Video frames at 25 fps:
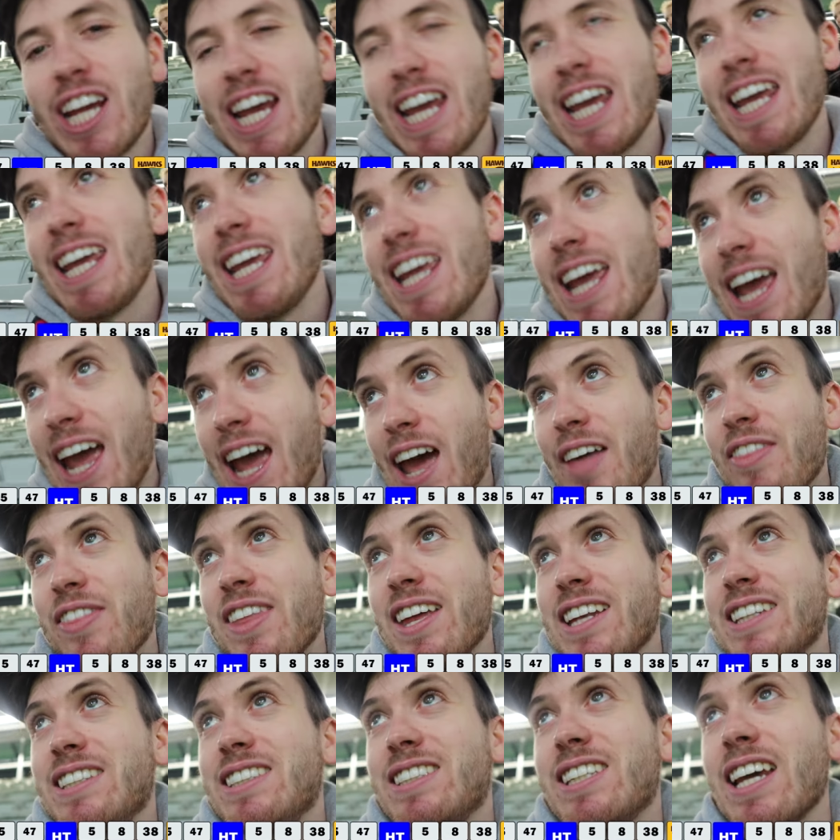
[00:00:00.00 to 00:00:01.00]
and
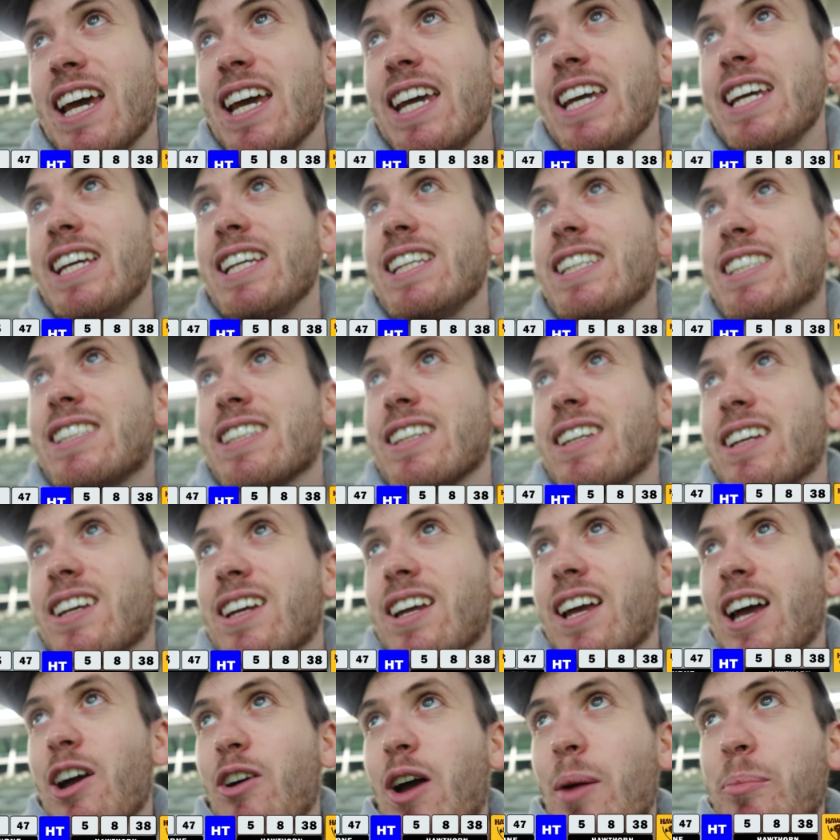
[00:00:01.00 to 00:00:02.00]
the D's
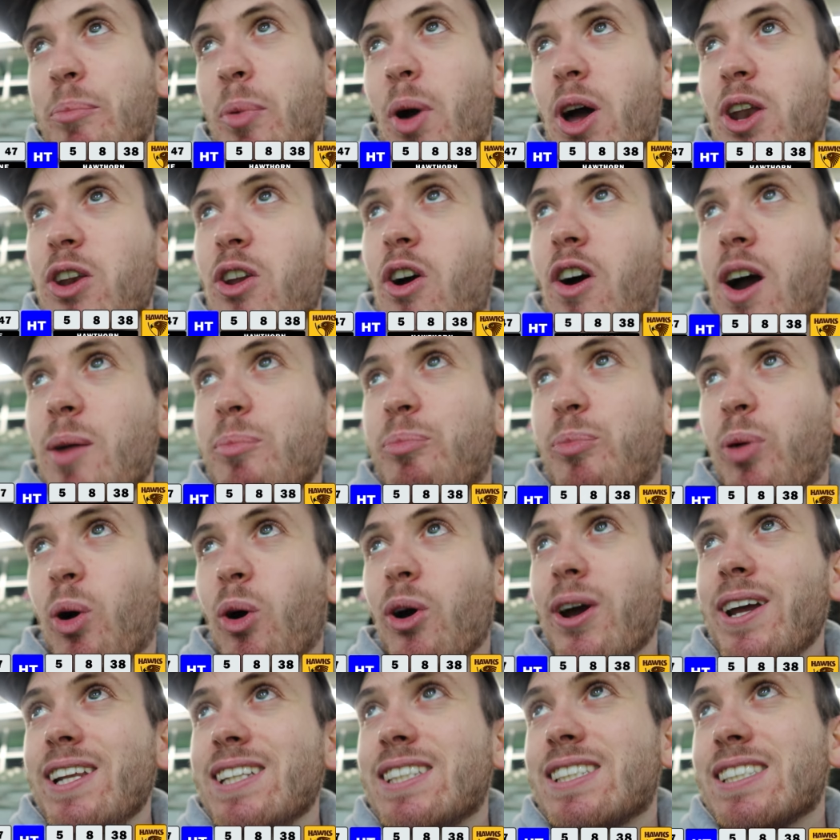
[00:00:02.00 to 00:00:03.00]
are up by nine
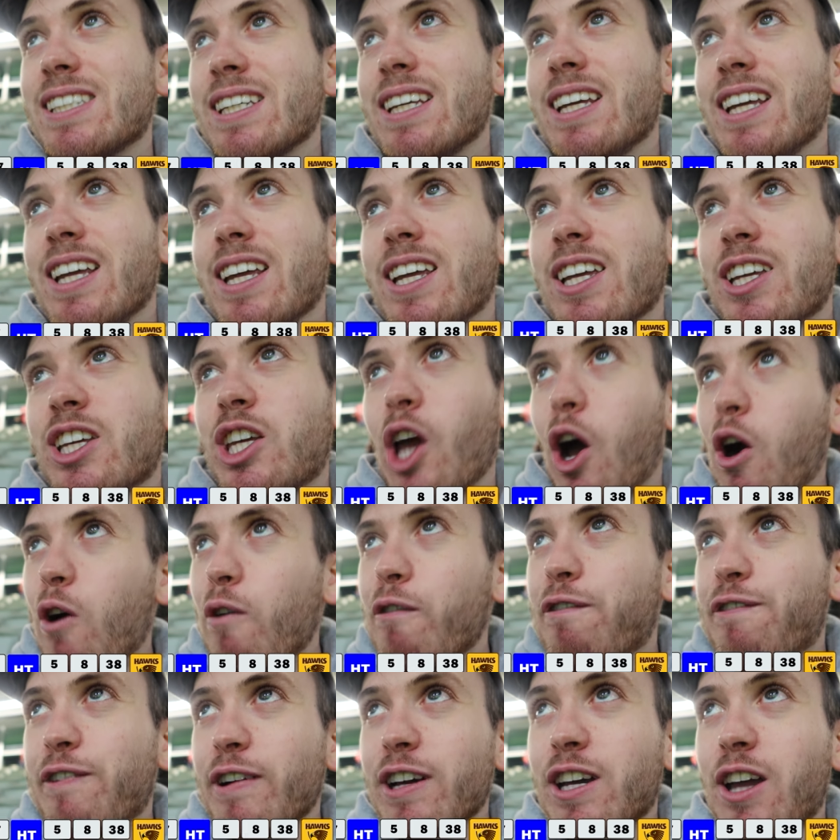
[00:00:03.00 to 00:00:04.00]
points.
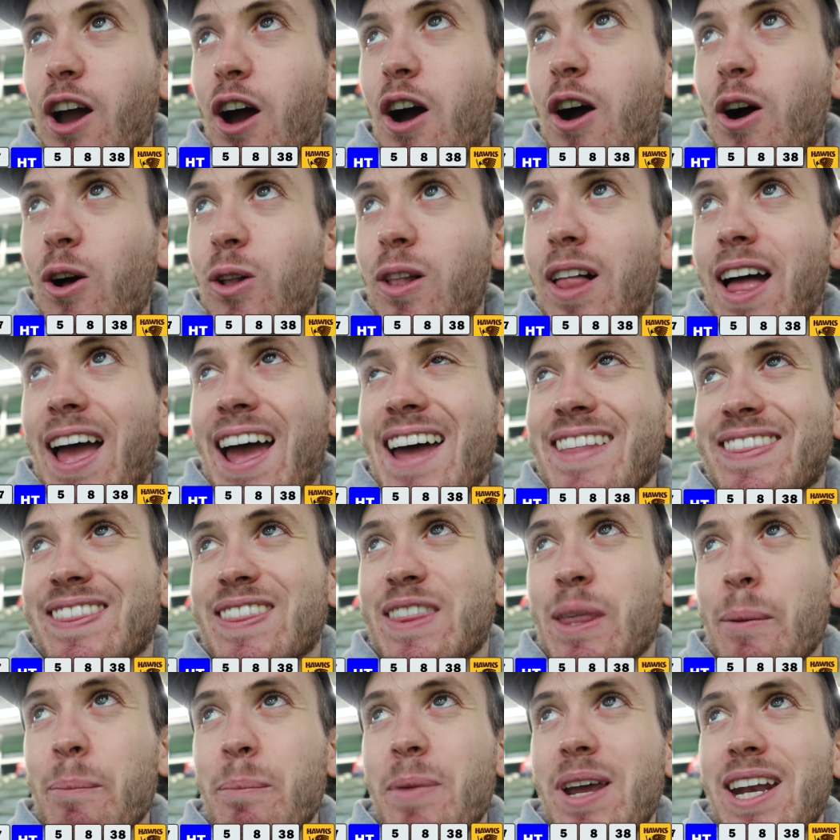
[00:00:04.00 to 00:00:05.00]
Goal for goal at
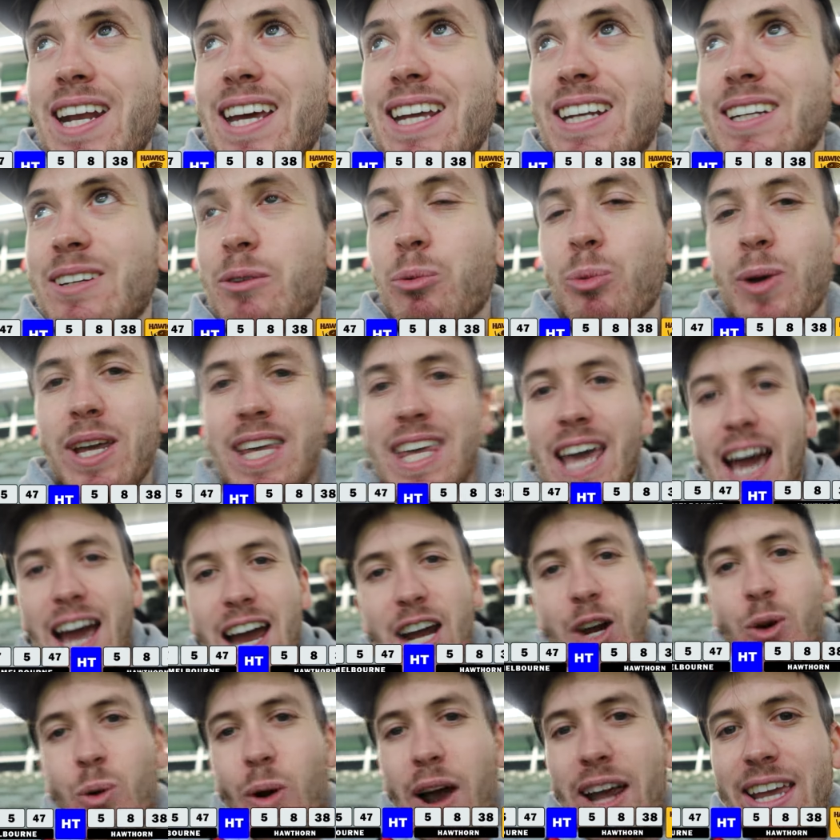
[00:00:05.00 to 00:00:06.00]
the minute. We
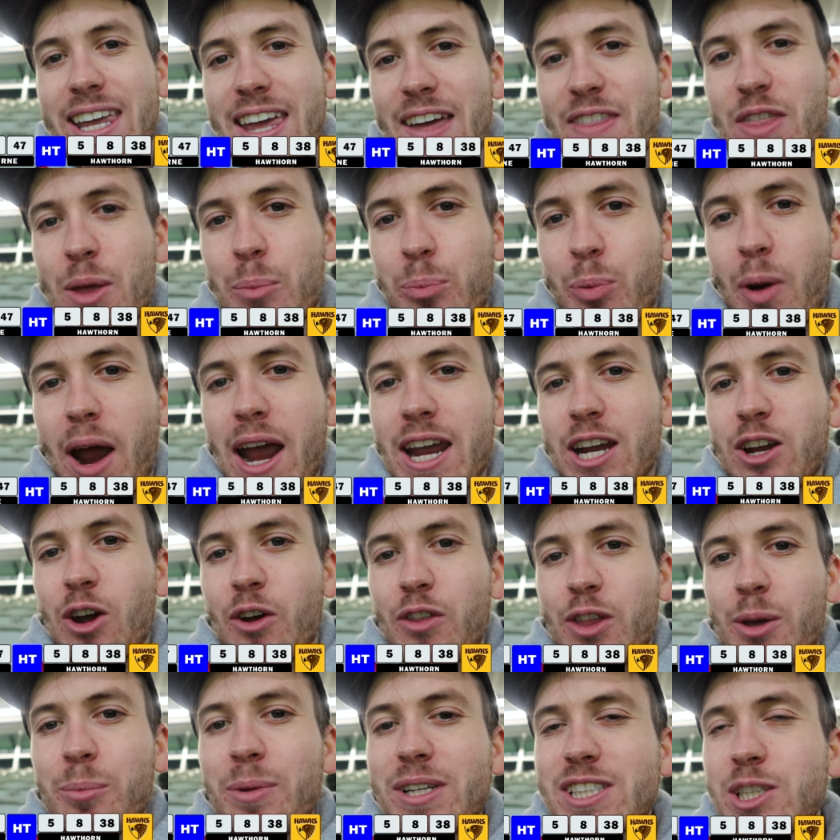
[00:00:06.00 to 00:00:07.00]
can't quite get the break
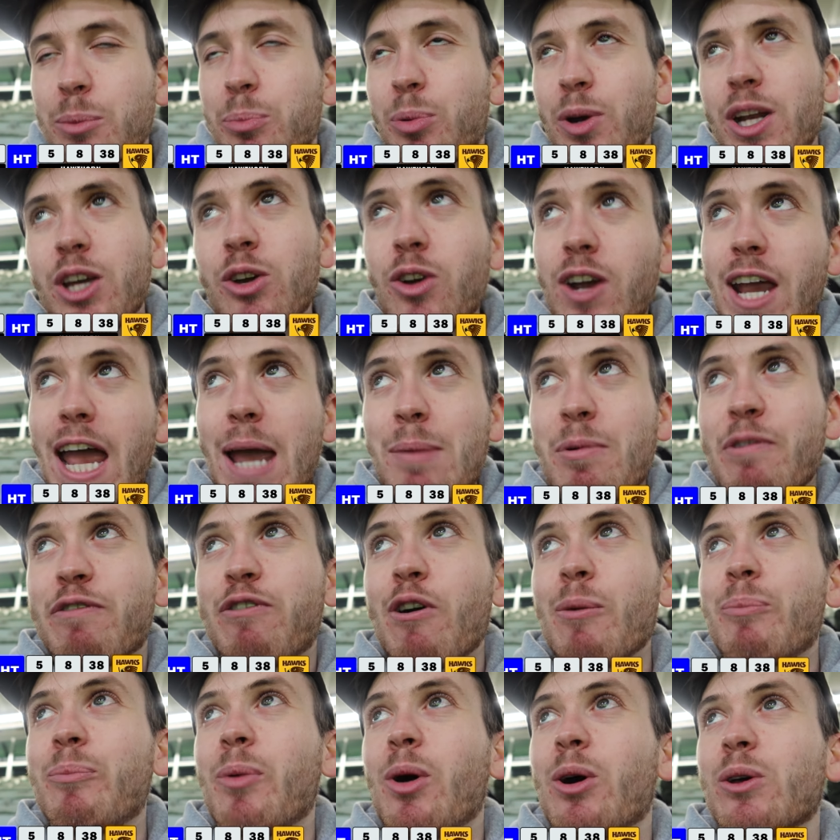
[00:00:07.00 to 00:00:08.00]
on them. It's a pretty good game of
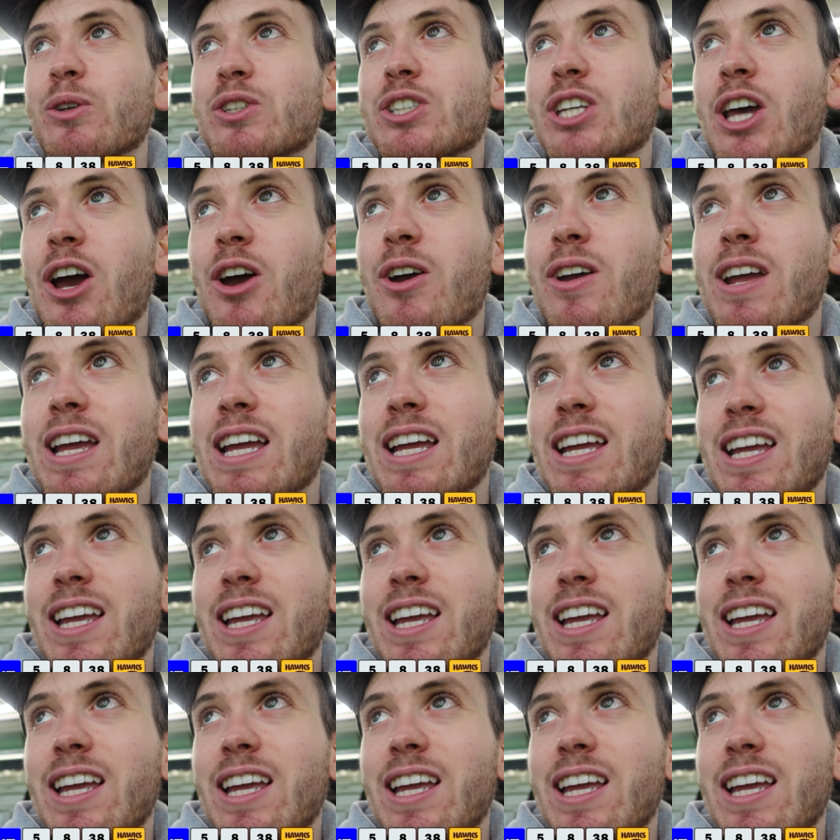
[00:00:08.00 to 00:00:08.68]
football, so